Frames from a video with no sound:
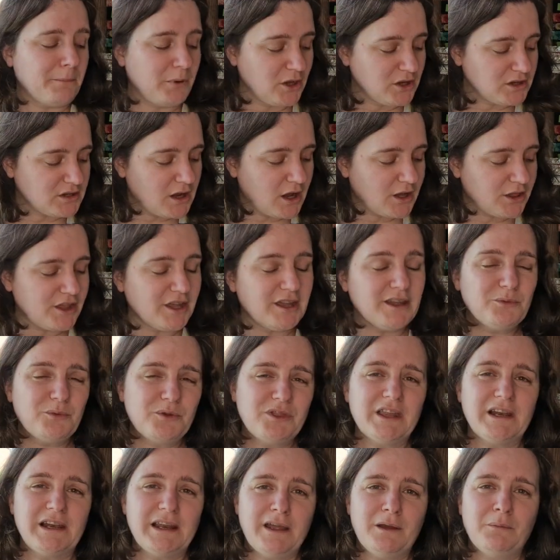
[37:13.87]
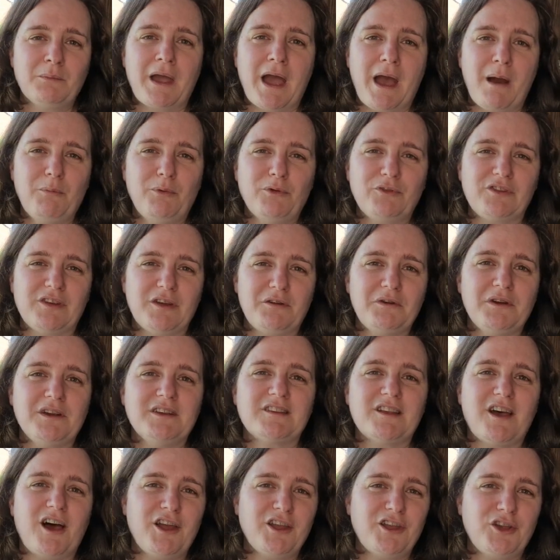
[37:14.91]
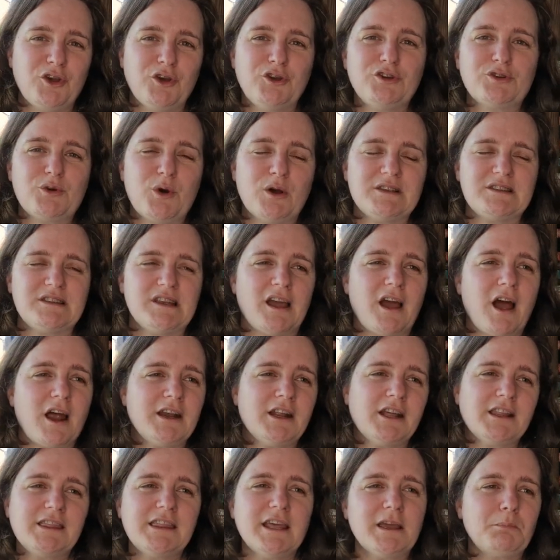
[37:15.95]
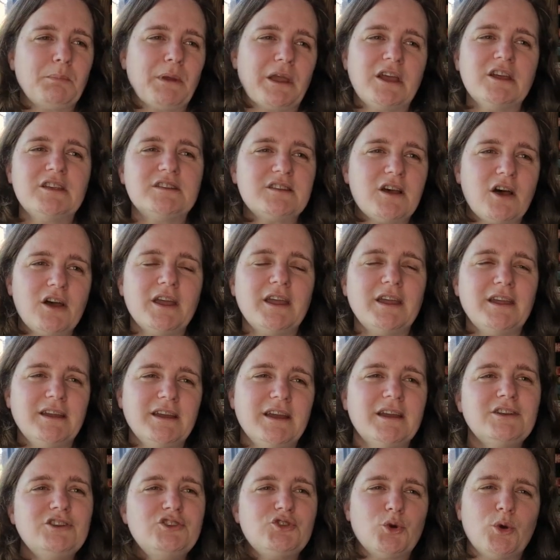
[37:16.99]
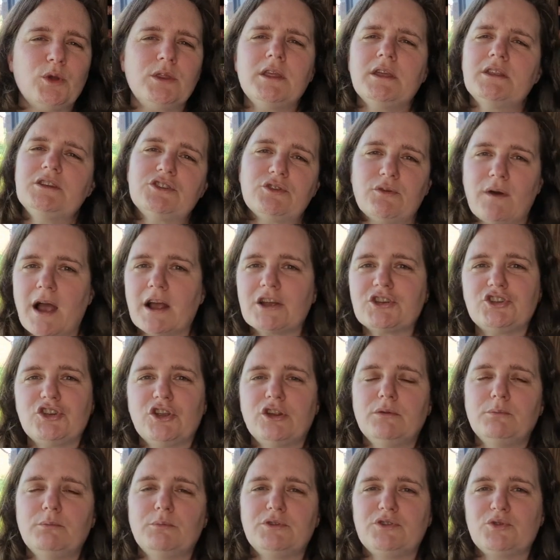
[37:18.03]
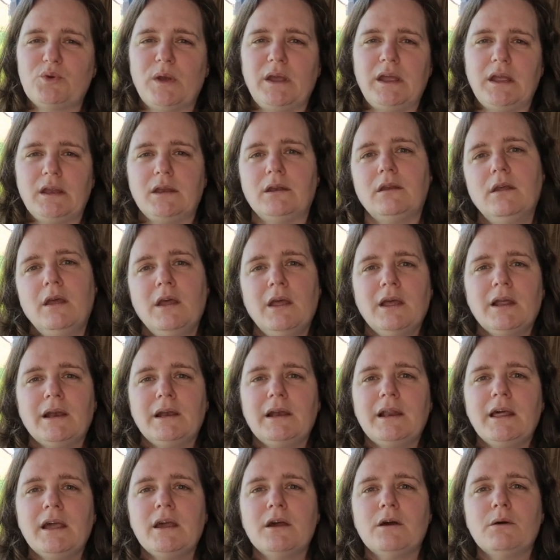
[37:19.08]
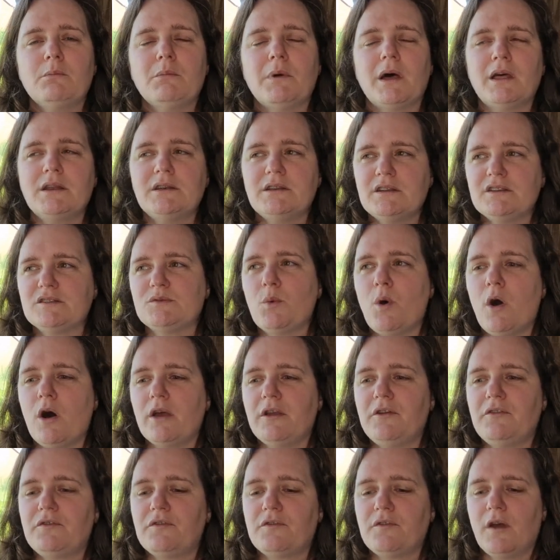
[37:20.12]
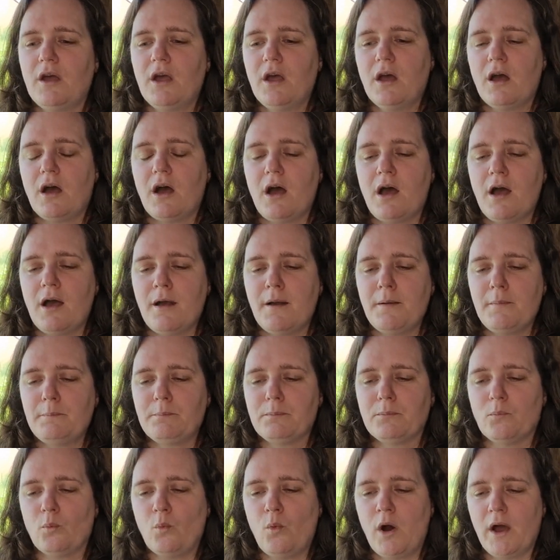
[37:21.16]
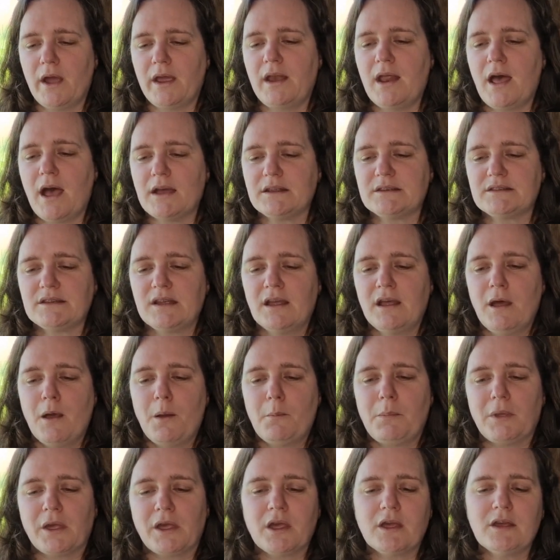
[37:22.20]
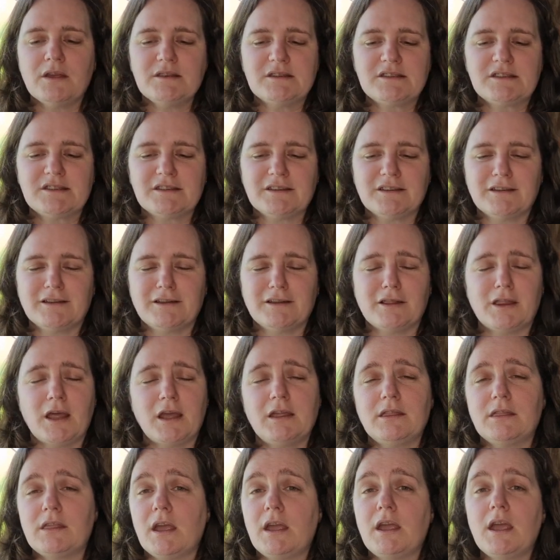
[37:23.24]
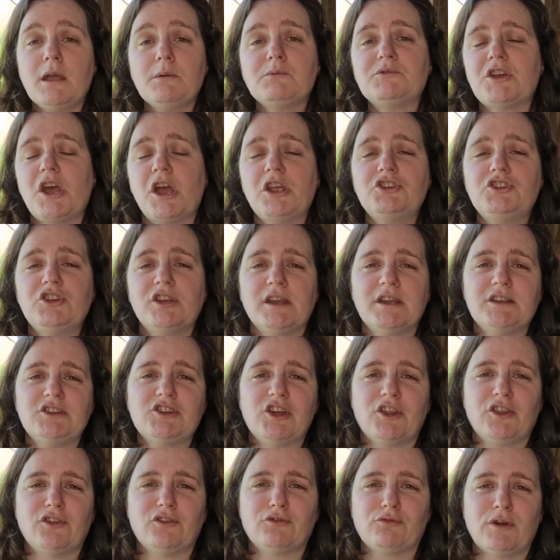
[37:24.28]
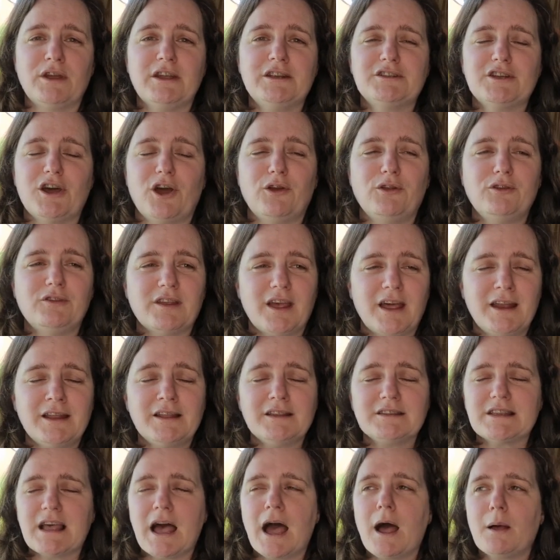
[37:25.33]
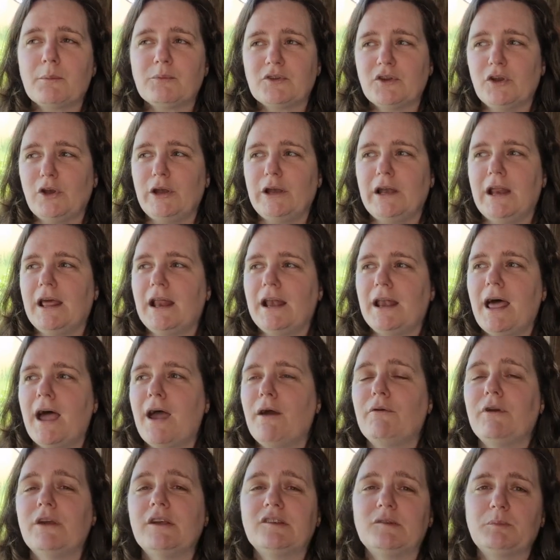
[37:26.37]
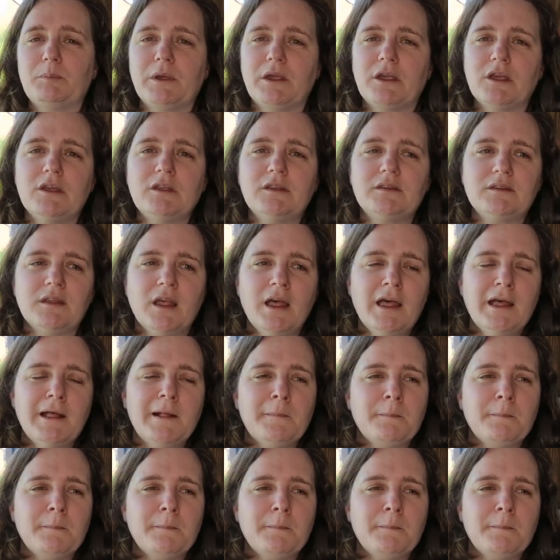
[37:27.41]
but I think with the Liam Campbell series, I could quite see it. And I think because I enjoy the interaction between Liam and his wife, um, Wyanet, because they they keep changing each other's ringtones and it's absolutely hilarious because